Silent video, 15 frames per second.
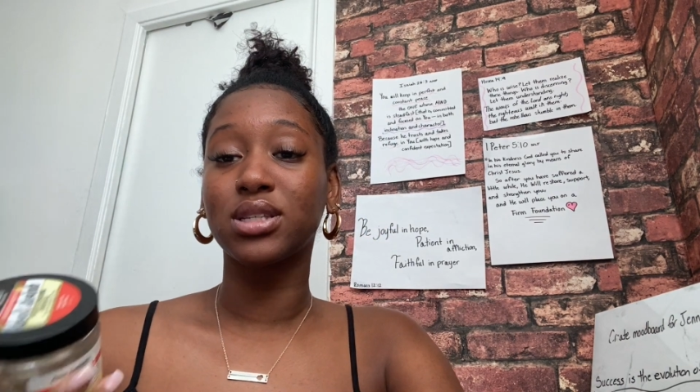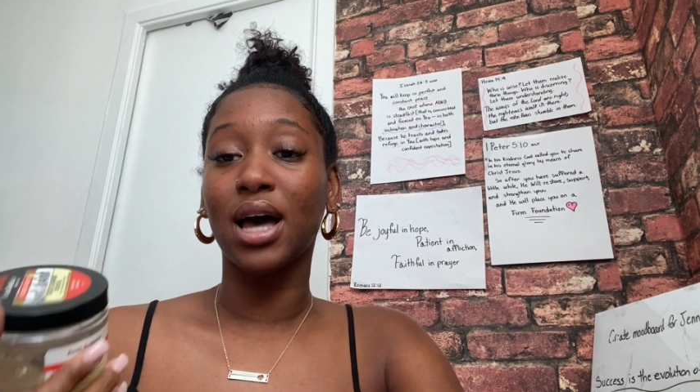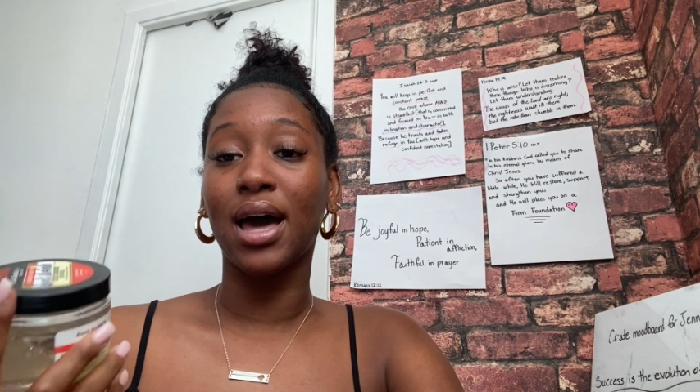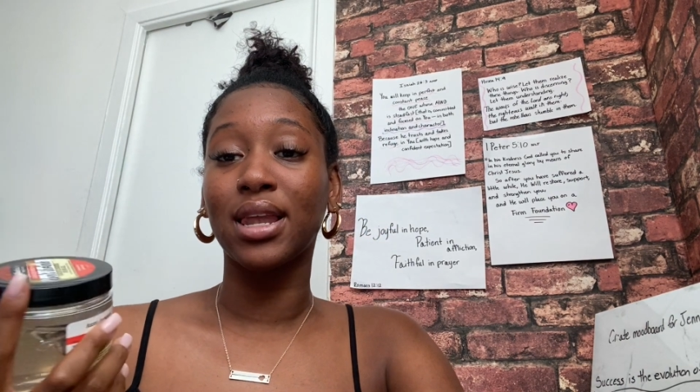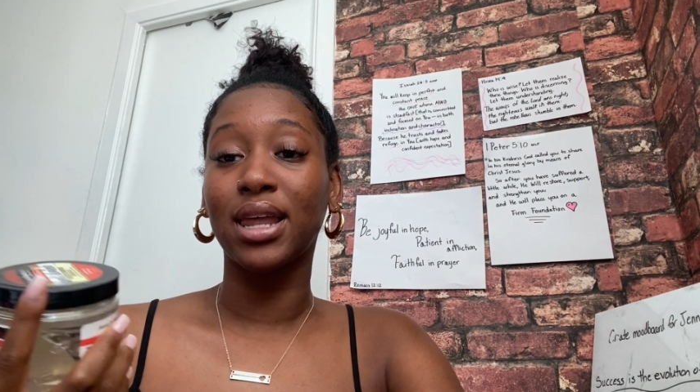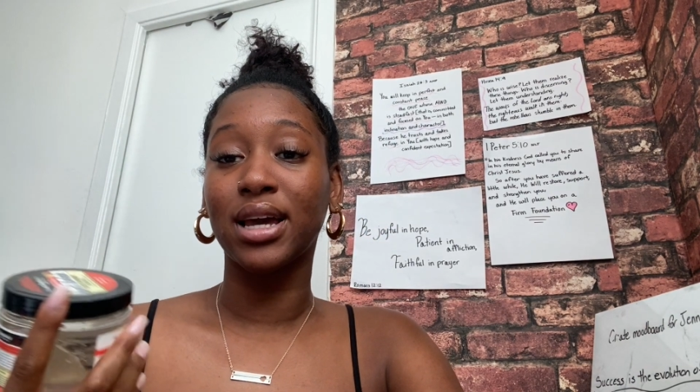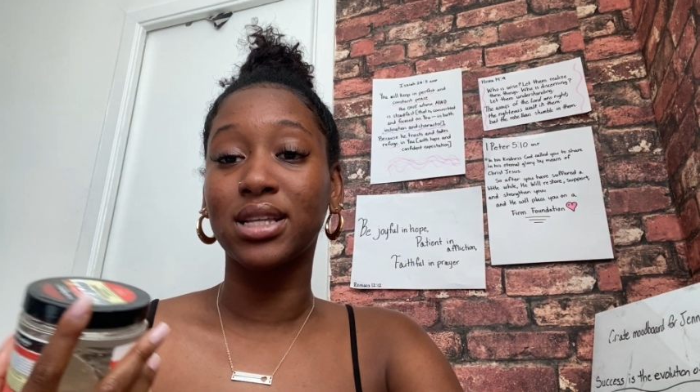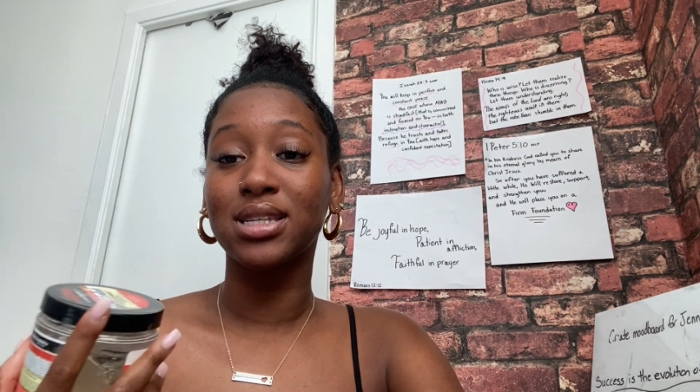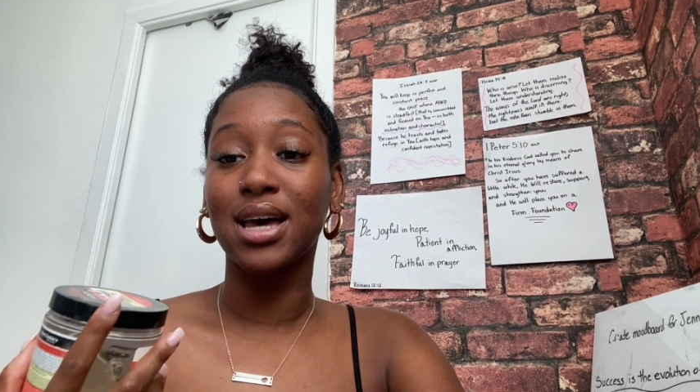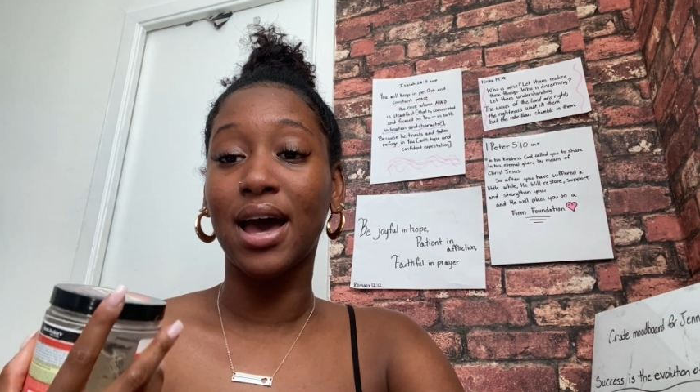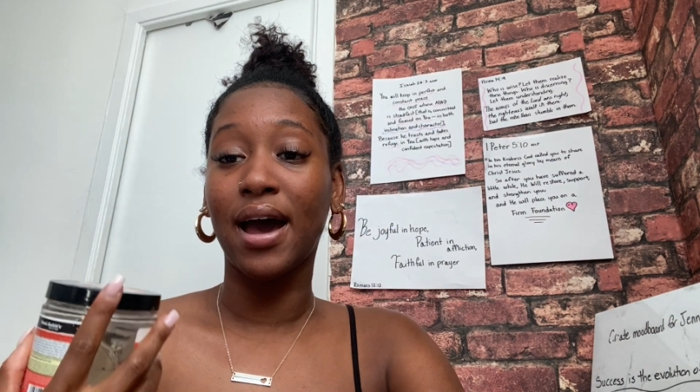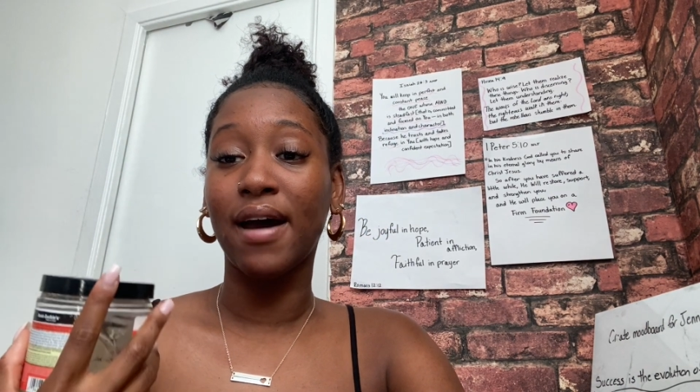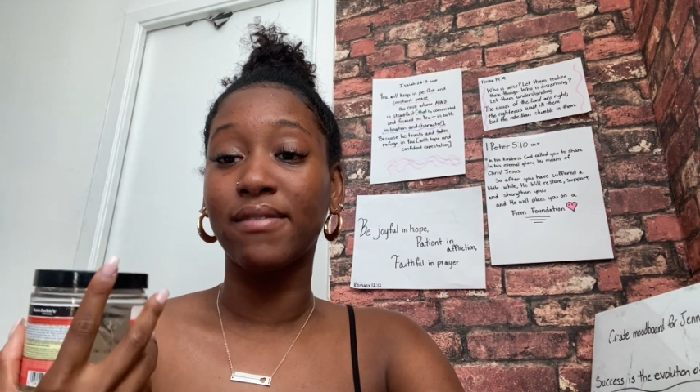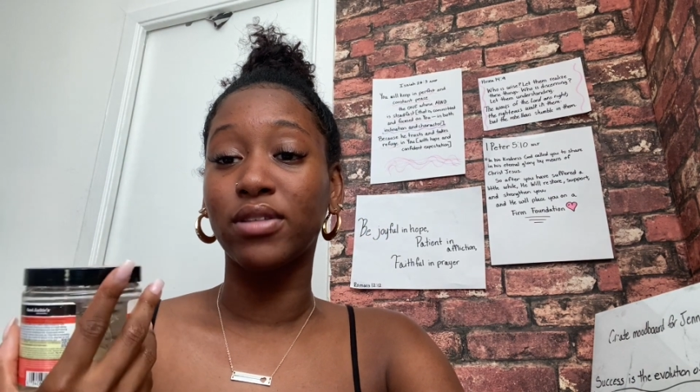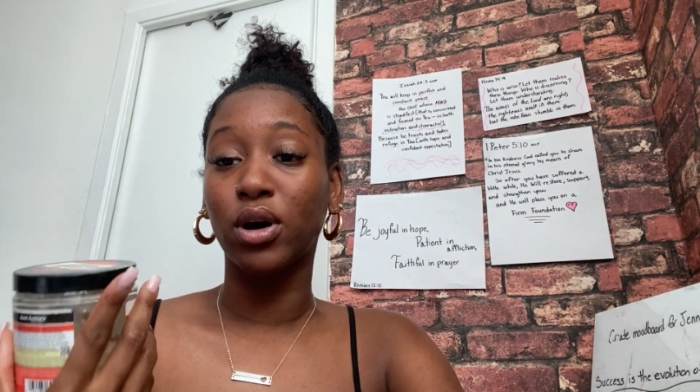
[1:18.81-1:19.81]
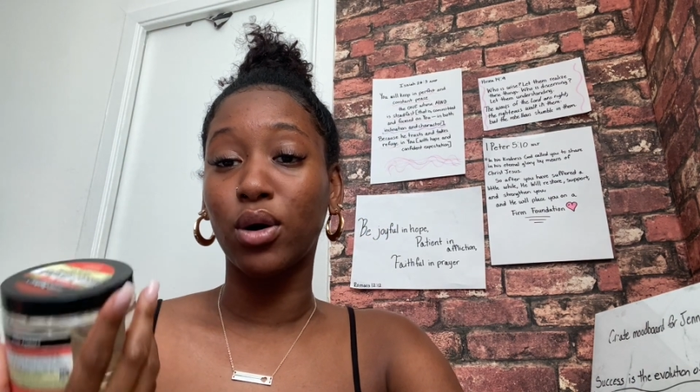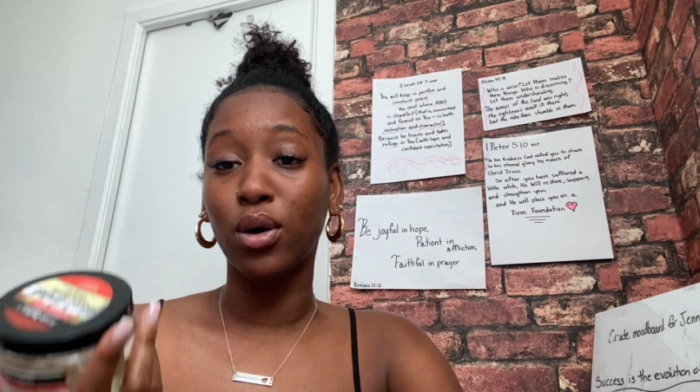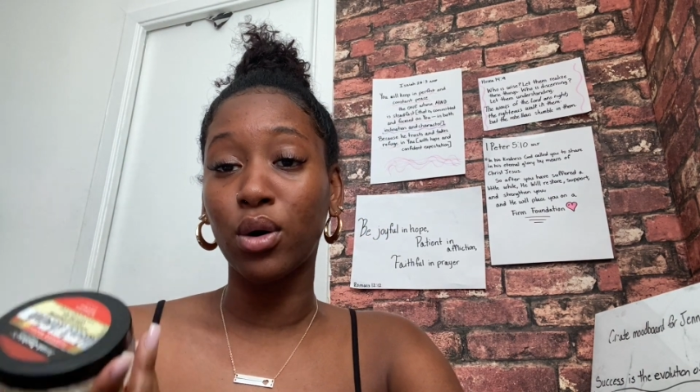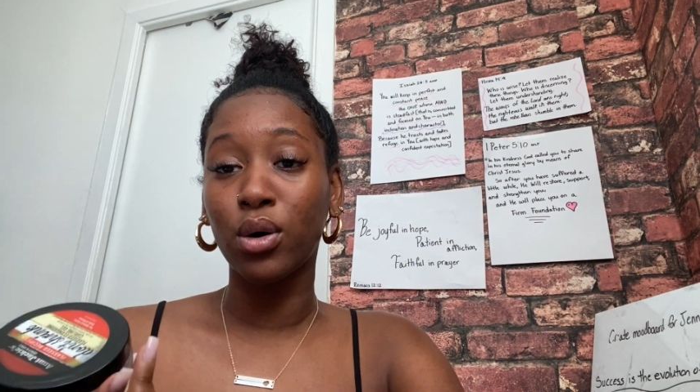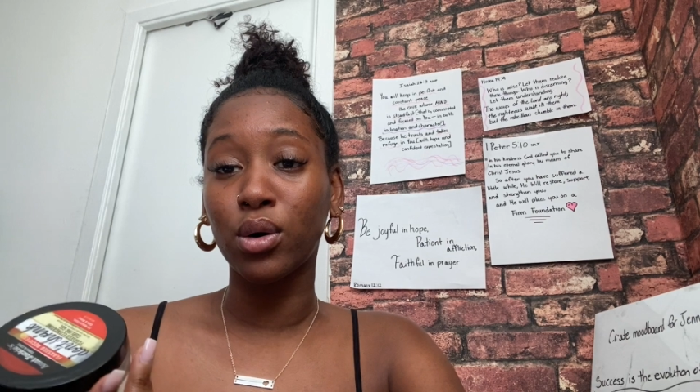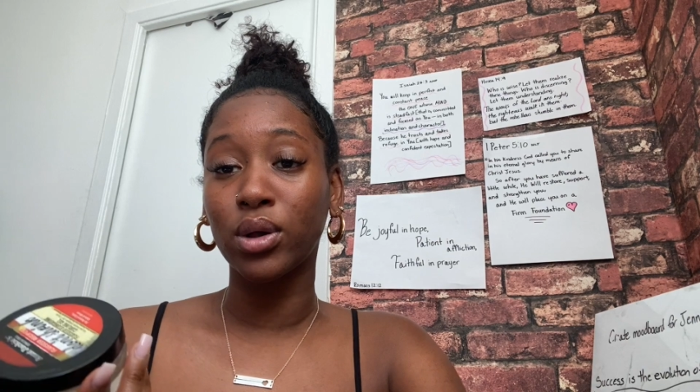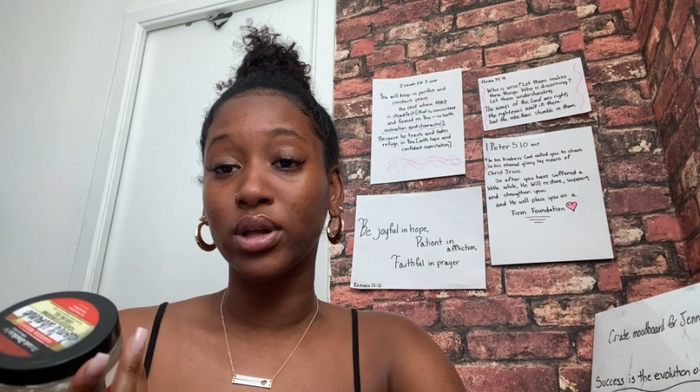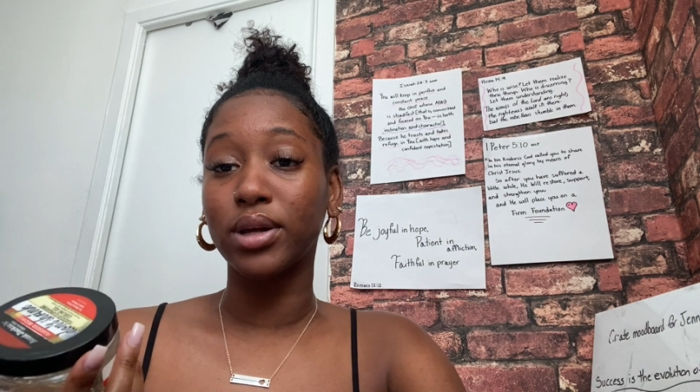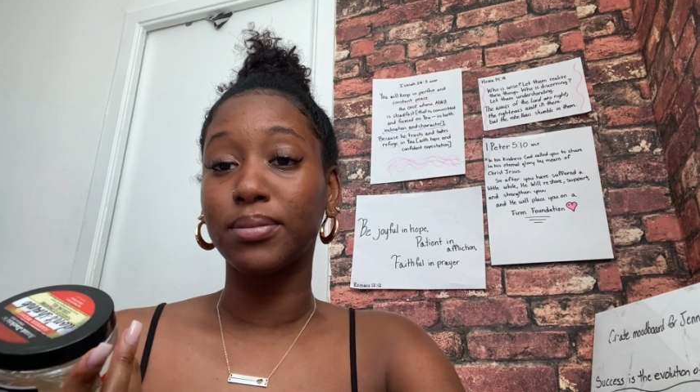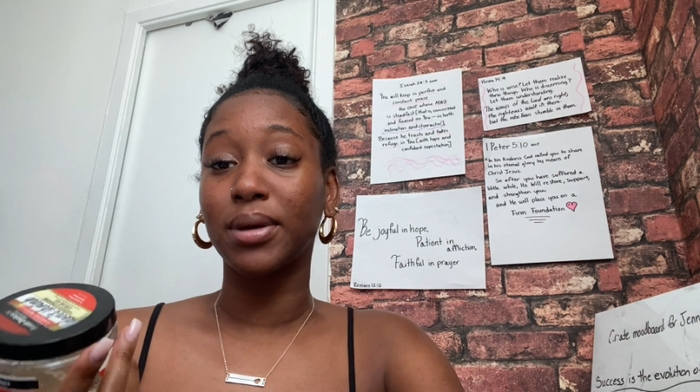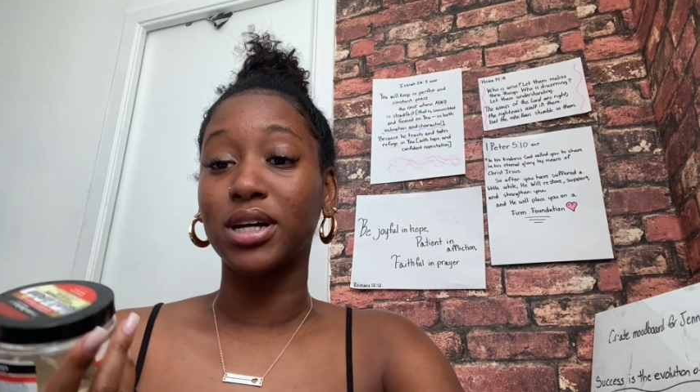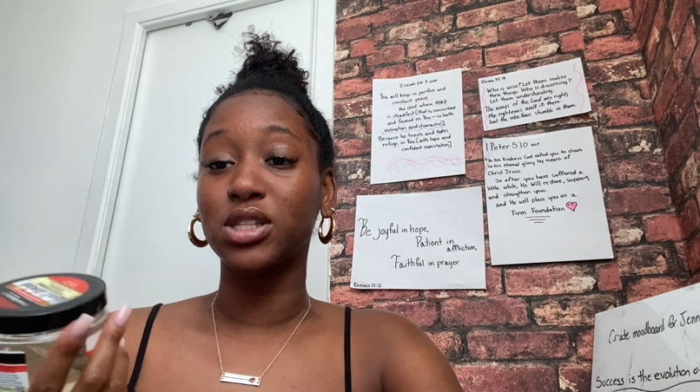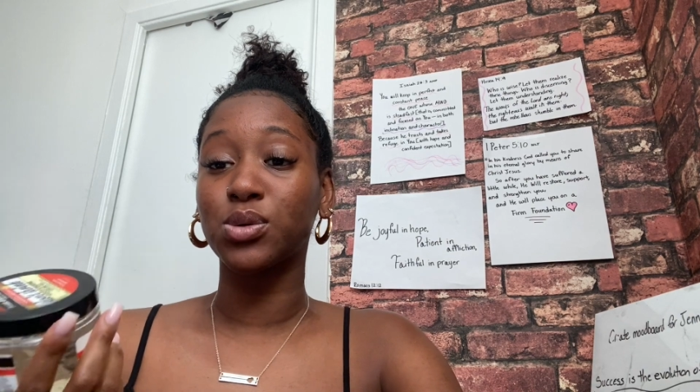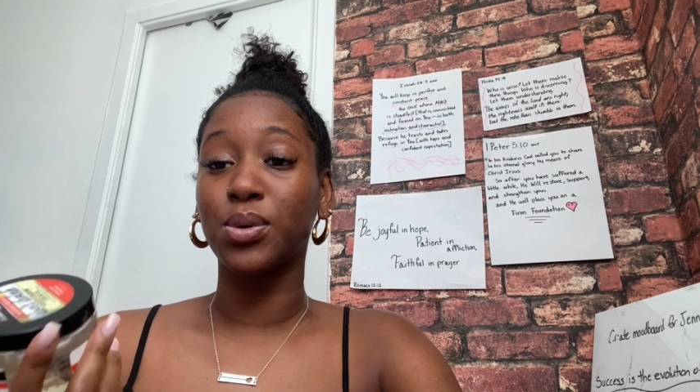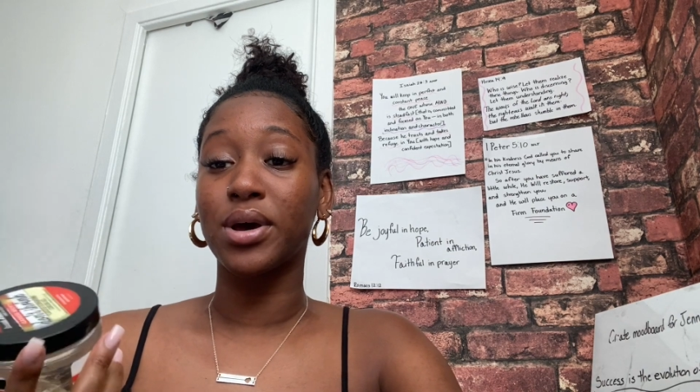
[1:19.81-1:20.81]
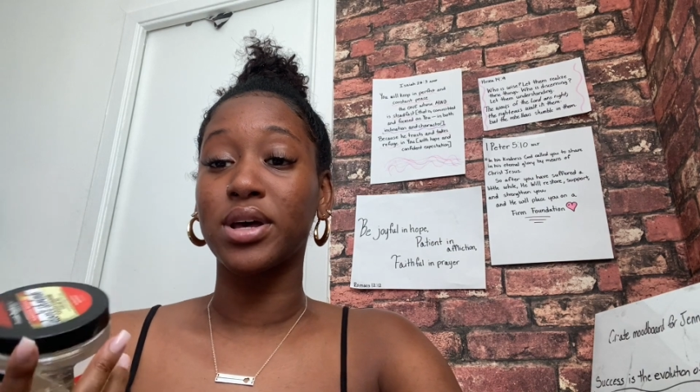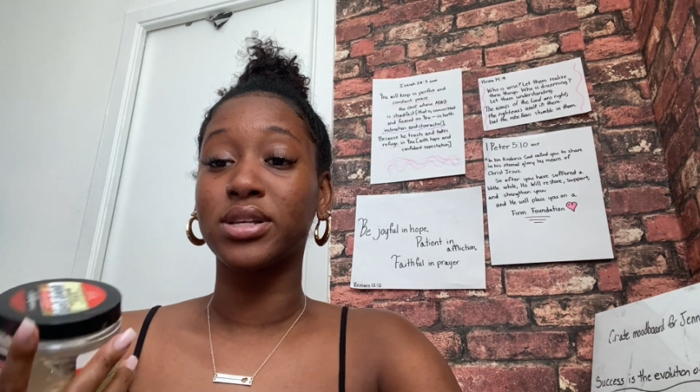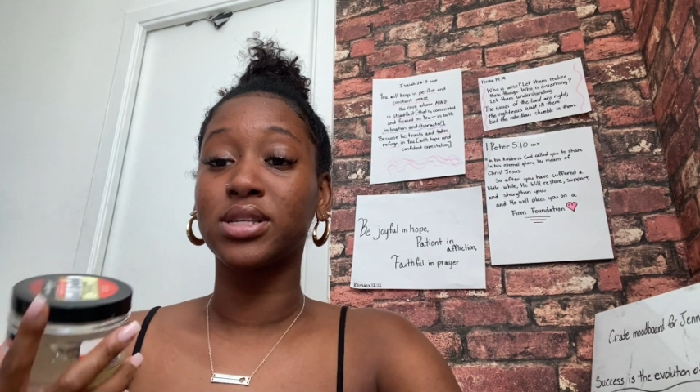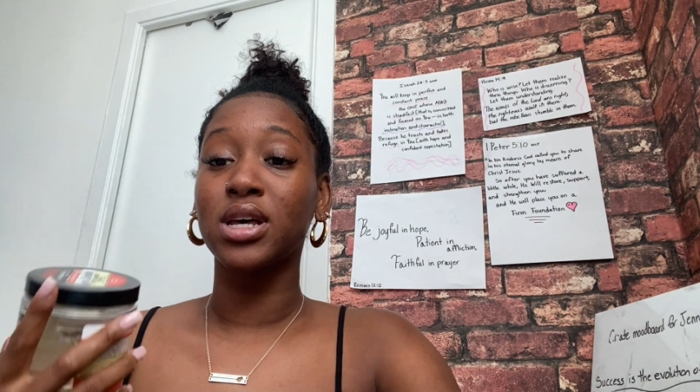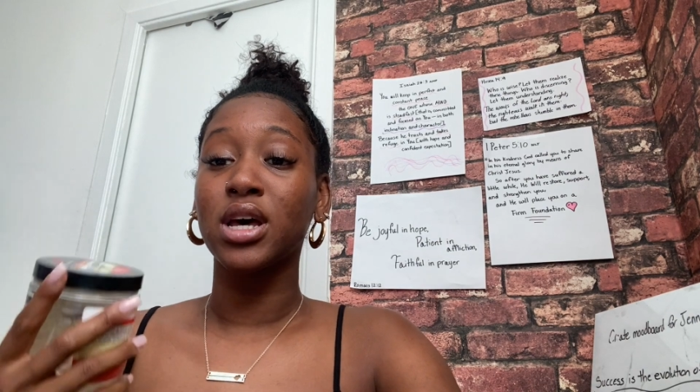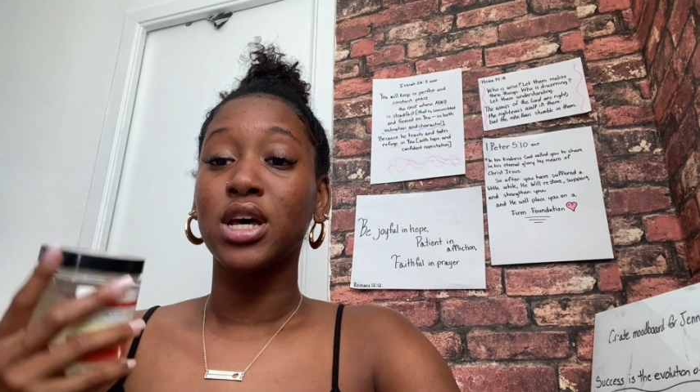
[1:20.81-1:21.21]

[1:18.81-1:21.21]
I like to have the hole in my twist.